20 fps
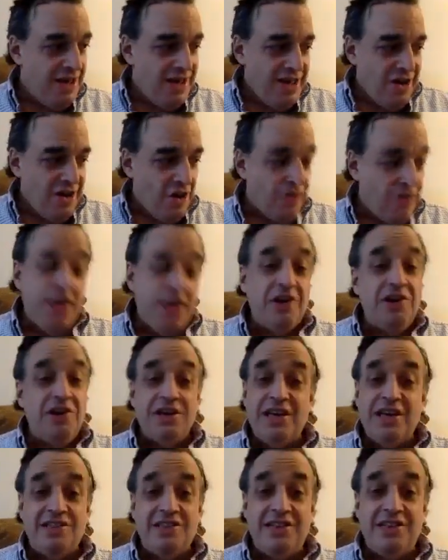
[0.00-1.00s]
are they going to
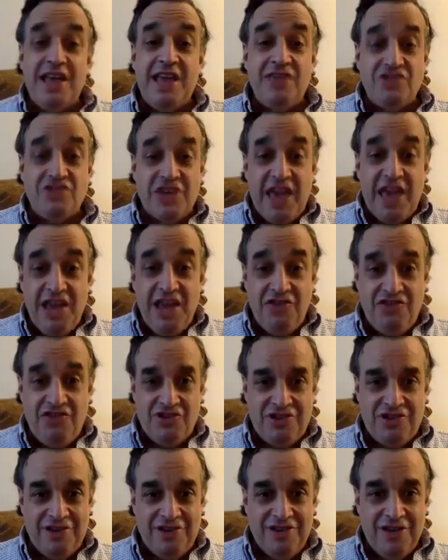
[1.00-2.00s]
get the
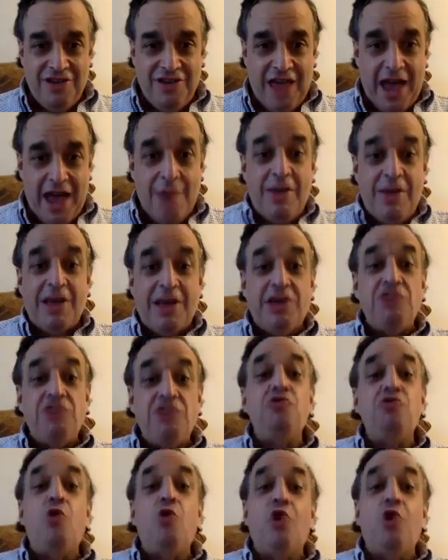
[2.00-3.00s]
education? How am I going to
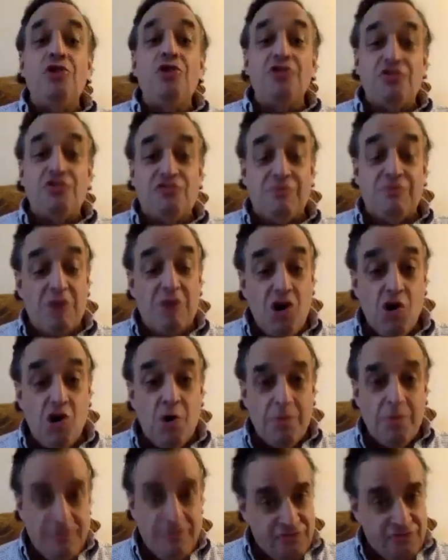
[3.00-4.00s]
do all this from
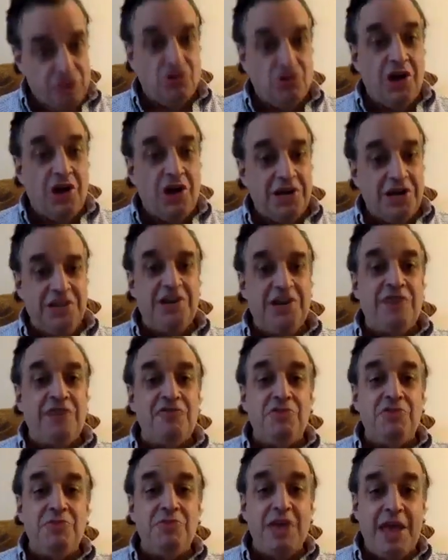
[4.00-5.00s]
home? If you're lucky enough
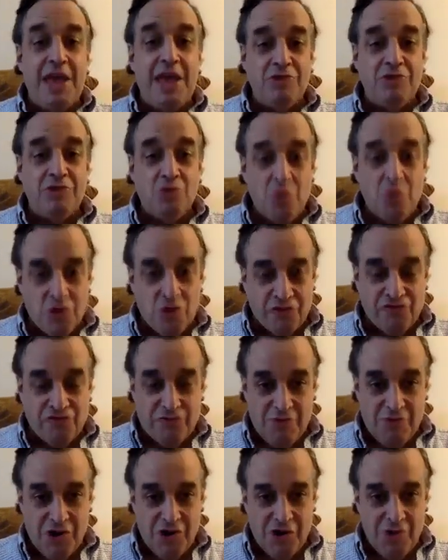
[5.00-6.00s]
to be able to work
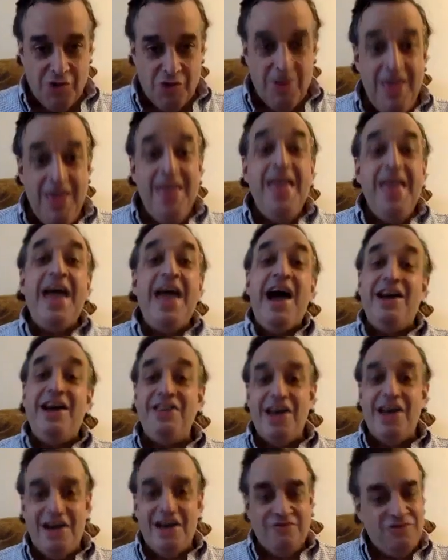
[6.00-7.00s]
from home and
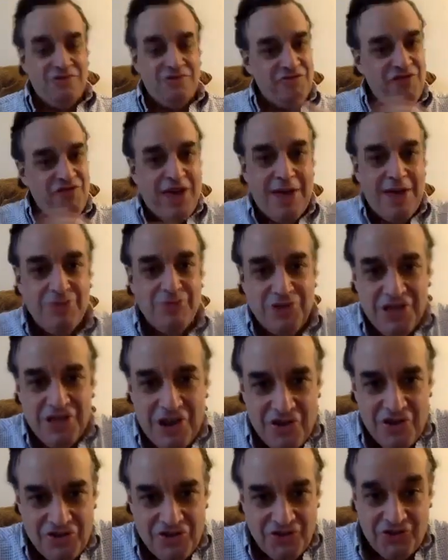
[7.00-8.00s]
have your family
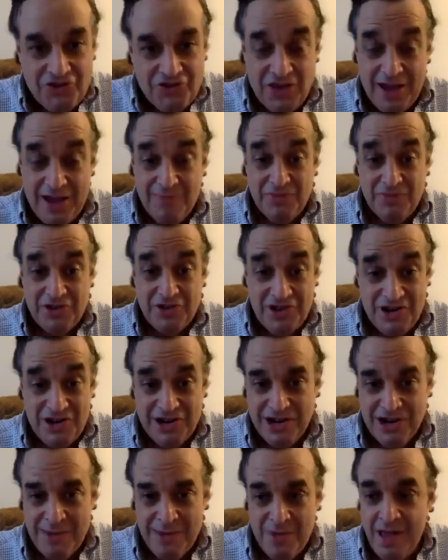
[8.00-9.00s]
there at the same
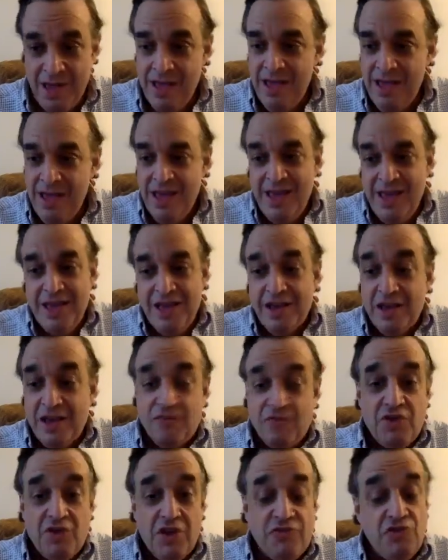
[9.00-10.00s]
time,
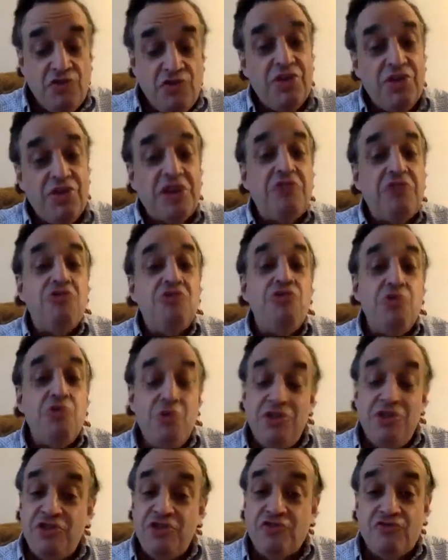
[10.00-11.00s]
if you think you're doing
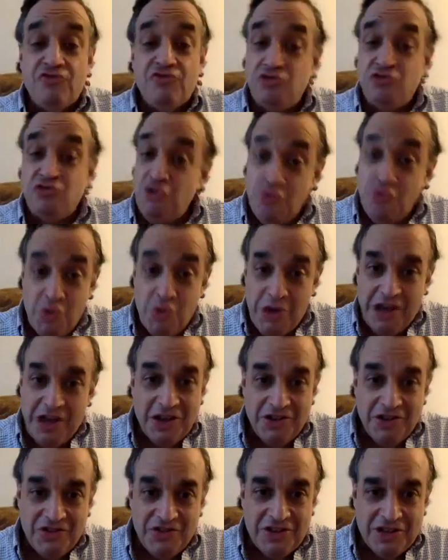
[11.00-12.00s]
this for 2
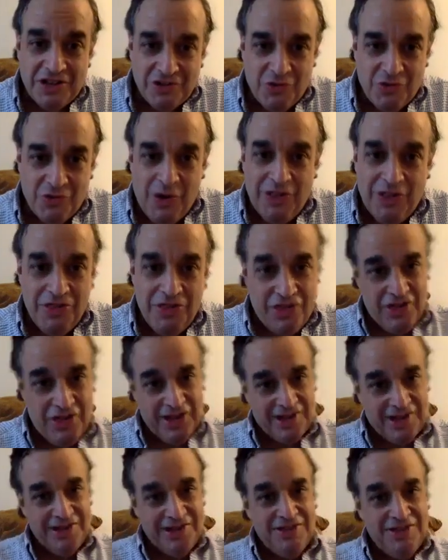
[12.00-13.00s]
weeks, that's one thing.
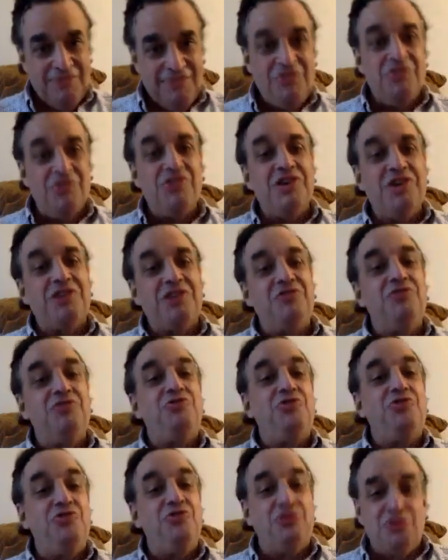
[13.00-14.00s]
If you think
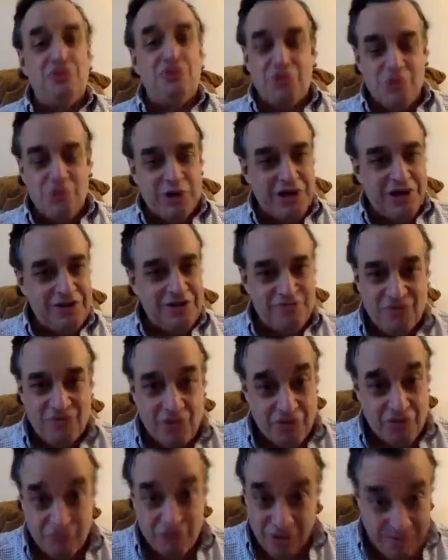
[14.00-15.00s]
you're doing it for
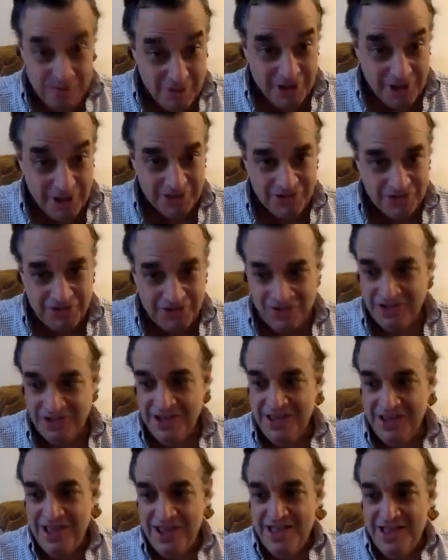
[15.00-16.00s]
3 months,
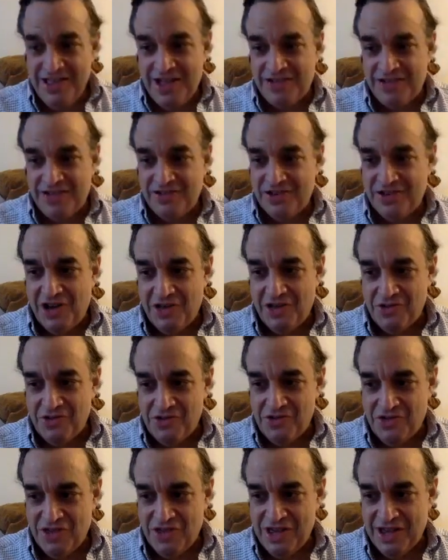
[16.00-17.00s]
that's another
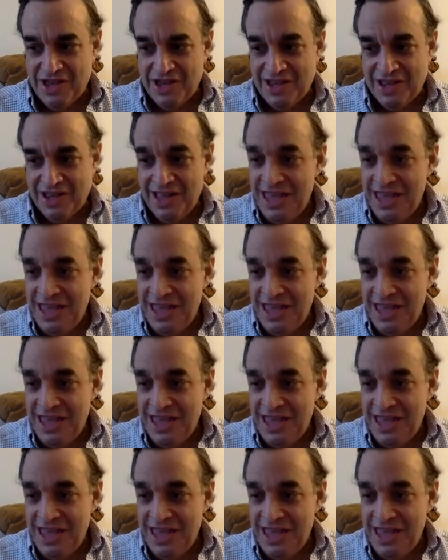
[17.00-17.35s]
thing.